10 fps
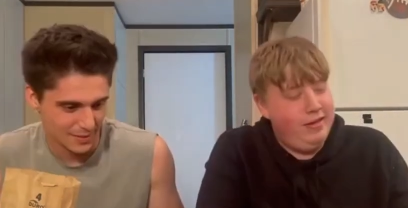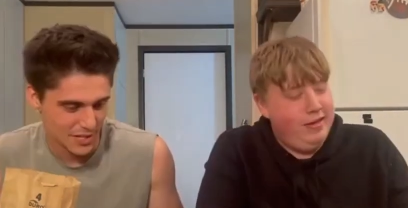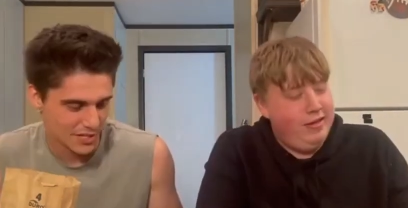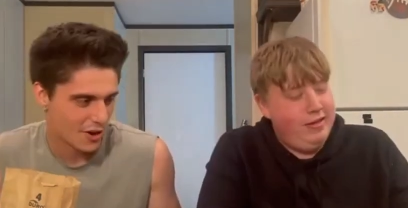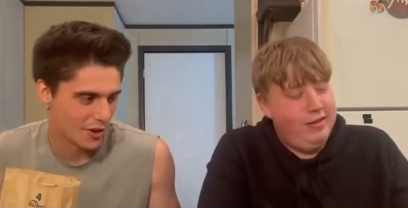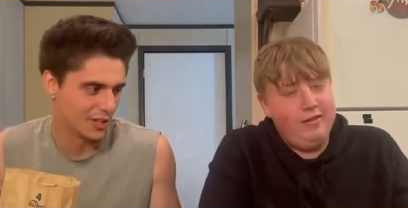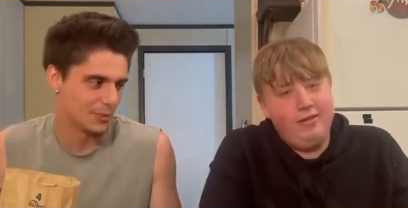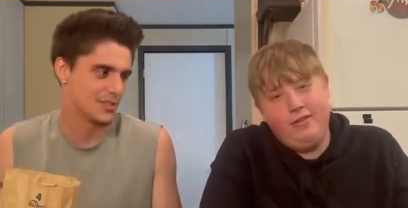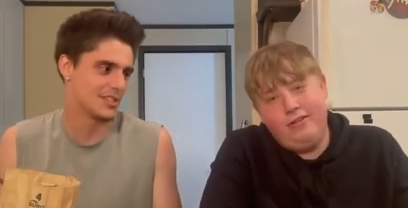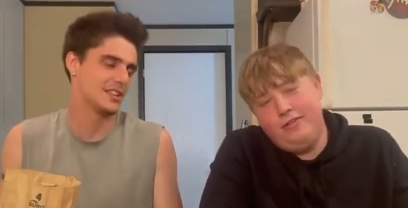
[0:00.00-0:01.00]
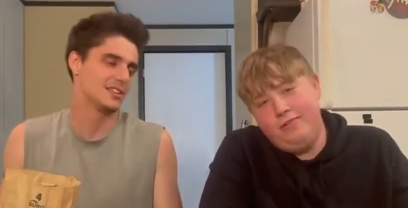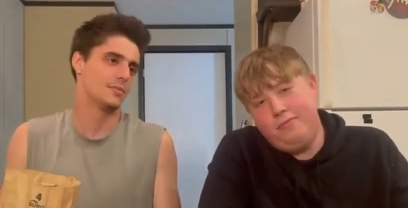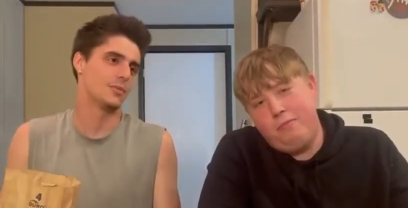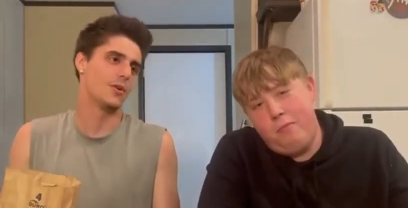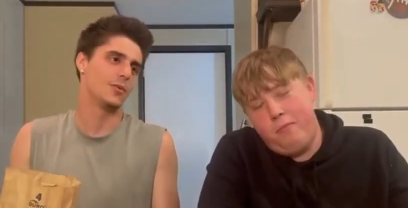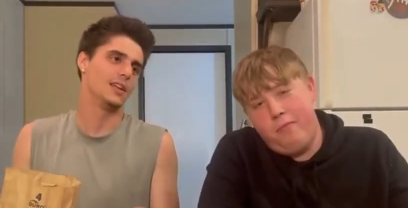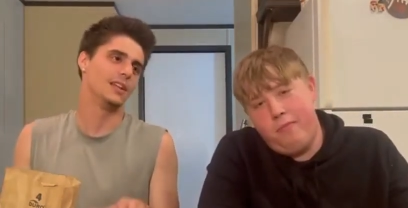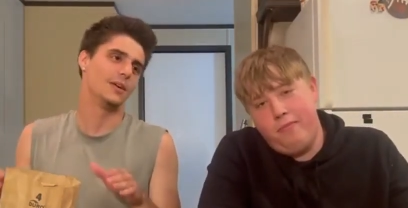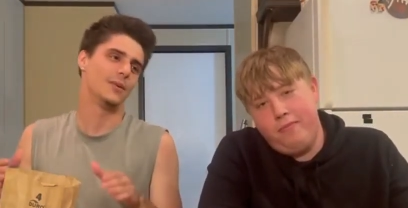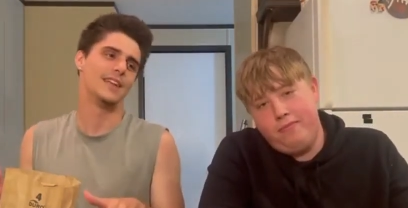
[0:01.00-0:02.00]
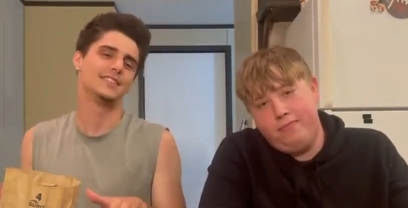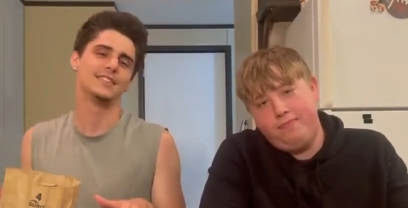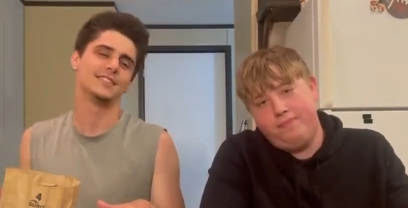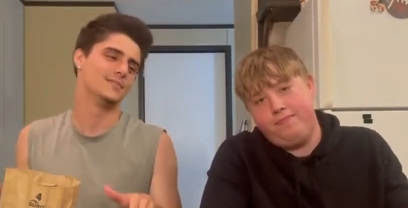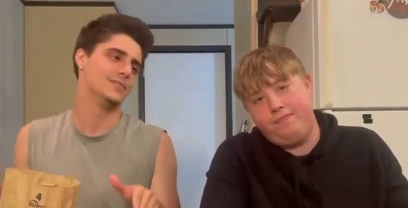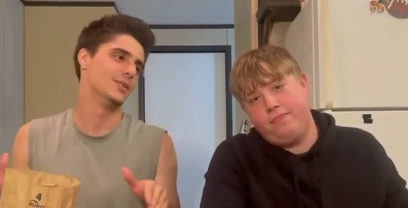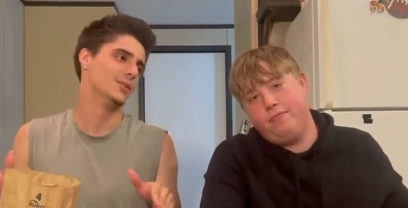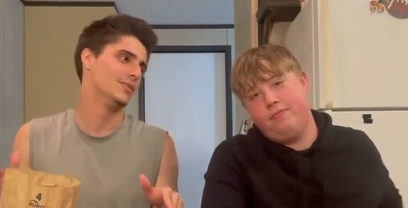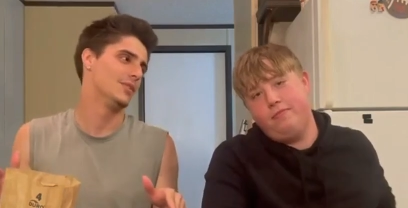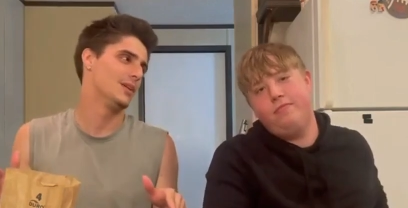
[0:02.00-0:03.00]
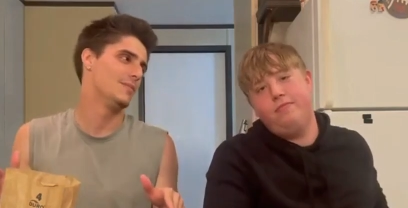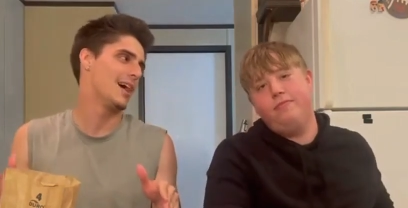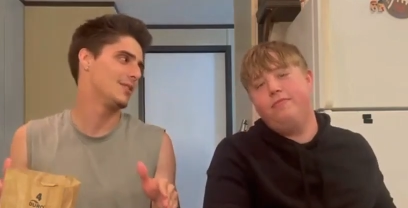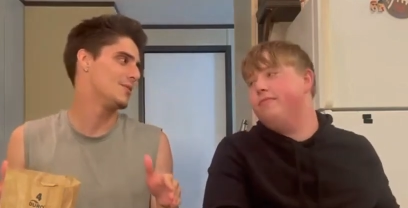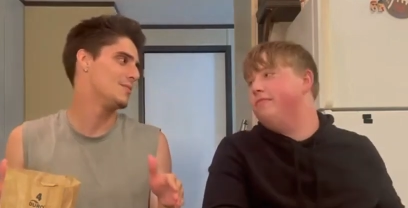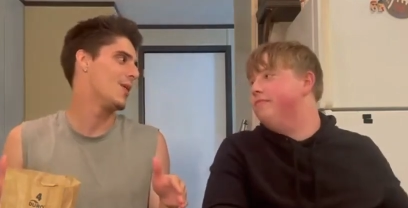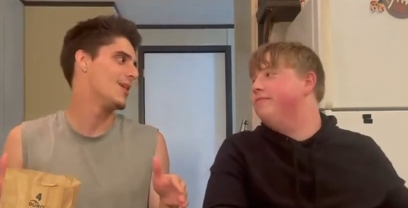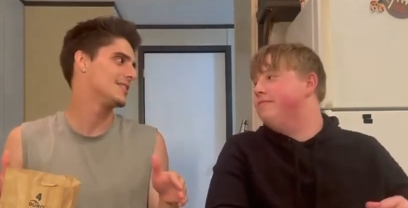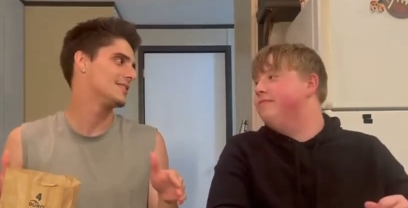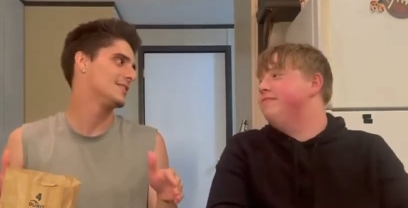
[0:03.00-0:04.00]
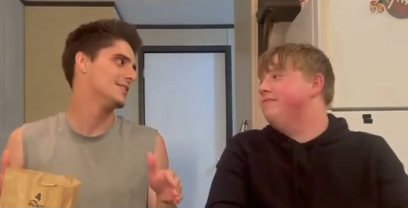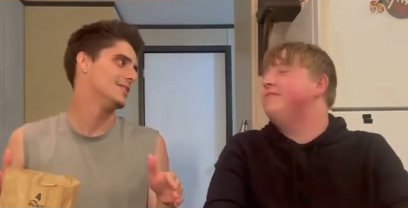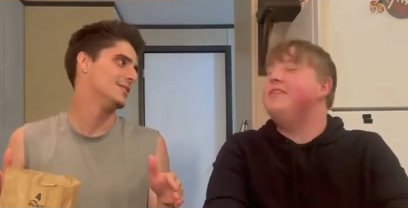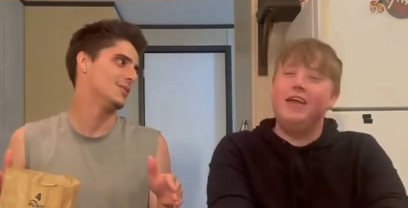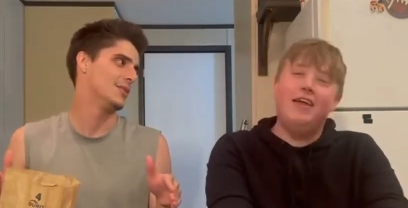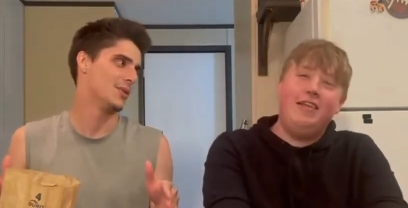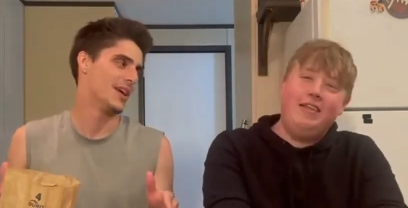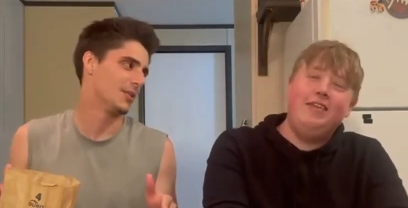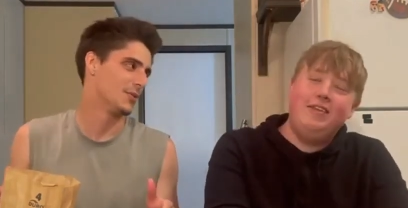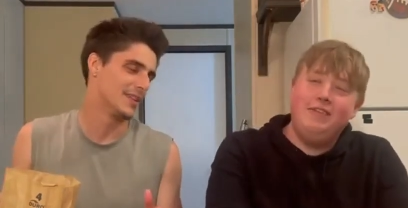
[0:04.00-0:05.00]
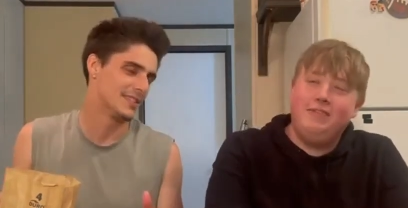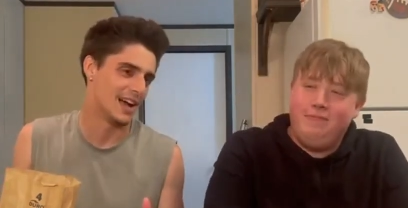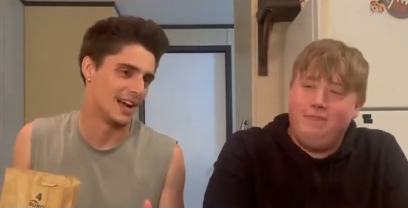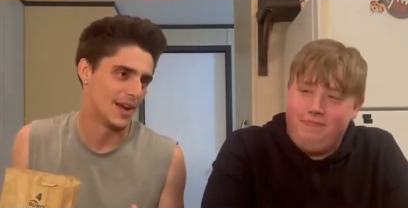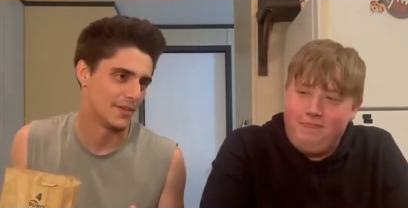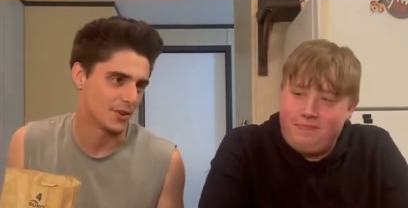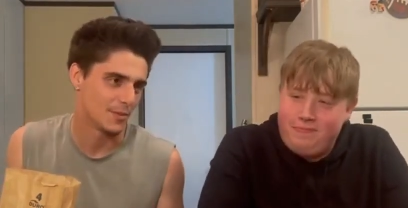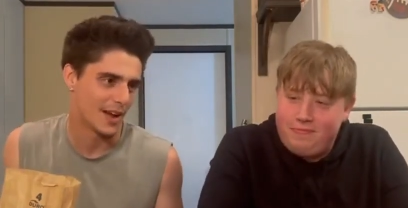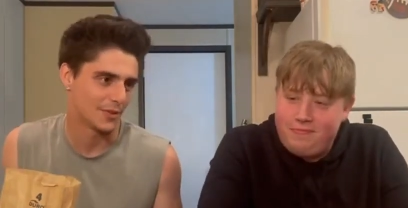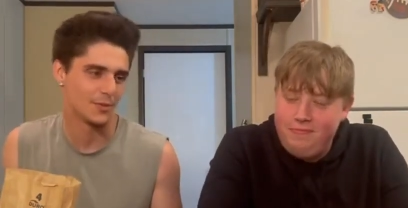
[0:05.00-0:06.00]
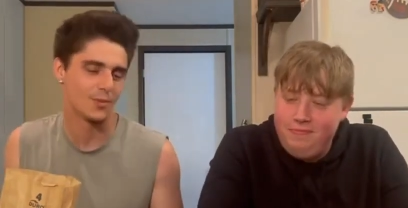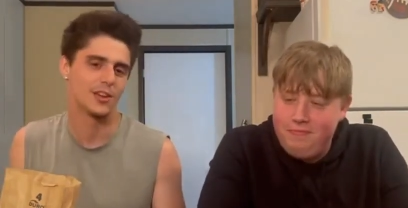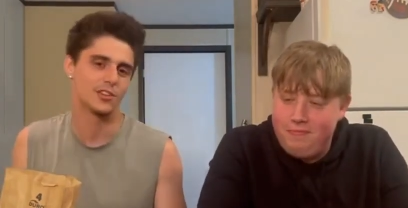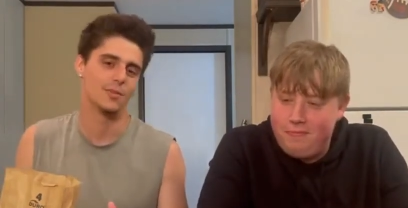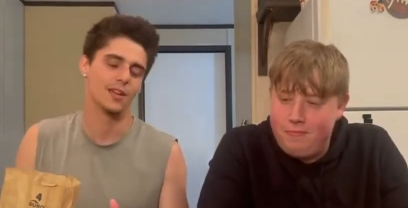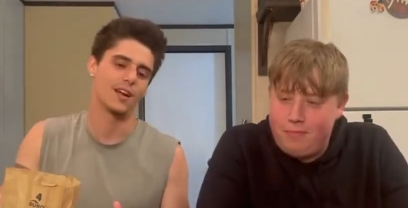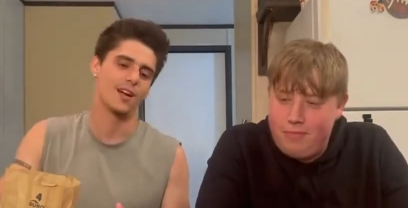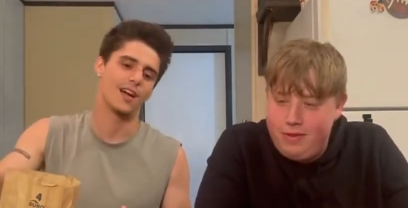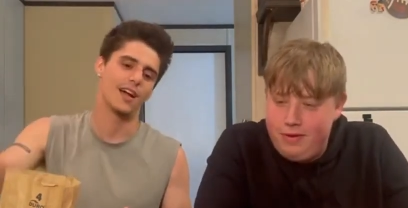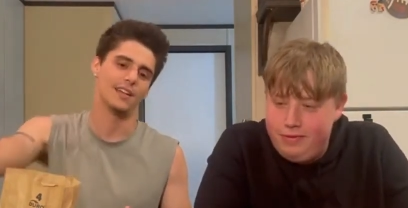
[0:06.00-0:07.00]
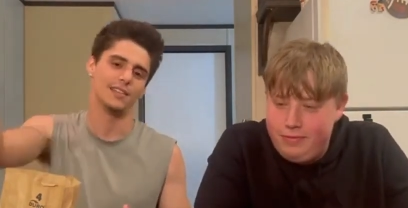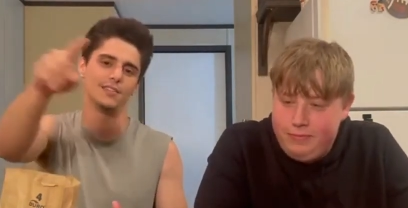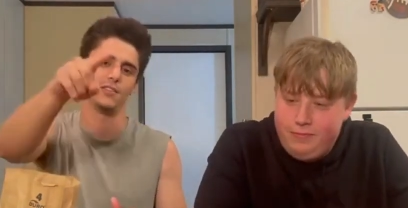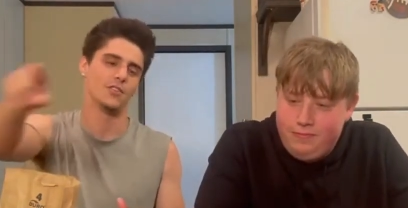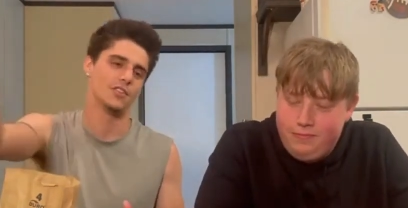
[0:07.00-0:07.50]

Speaker 1: Miss Conley would set us up in our relay races in the middle of uh, bathroom breaks. Yeah, if we had a little bit of time after a bathroom break. She'd be like, "All right, you're a